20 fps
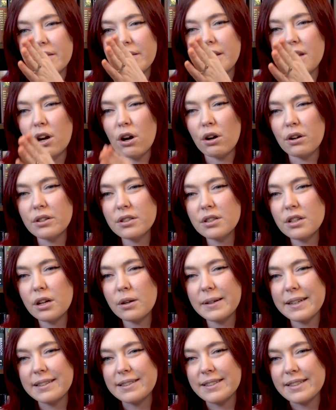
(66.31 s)
the
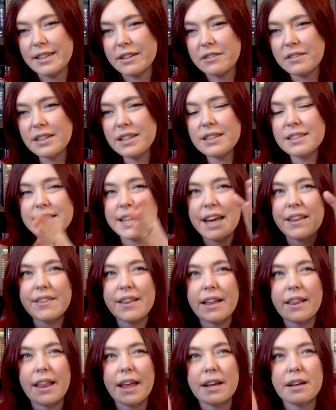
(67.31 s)
ongoing series and
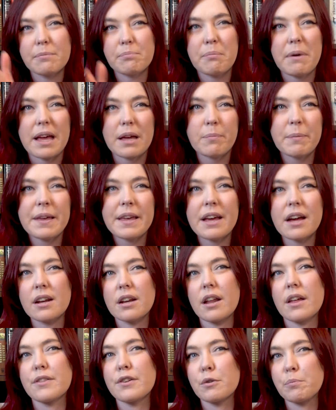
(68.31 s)
then like maybe
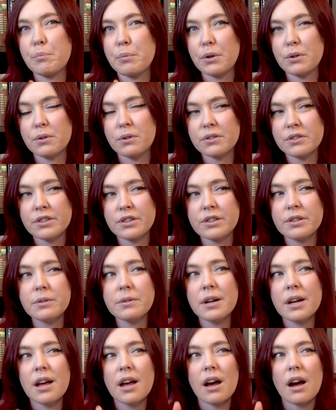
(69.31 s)
another book or two.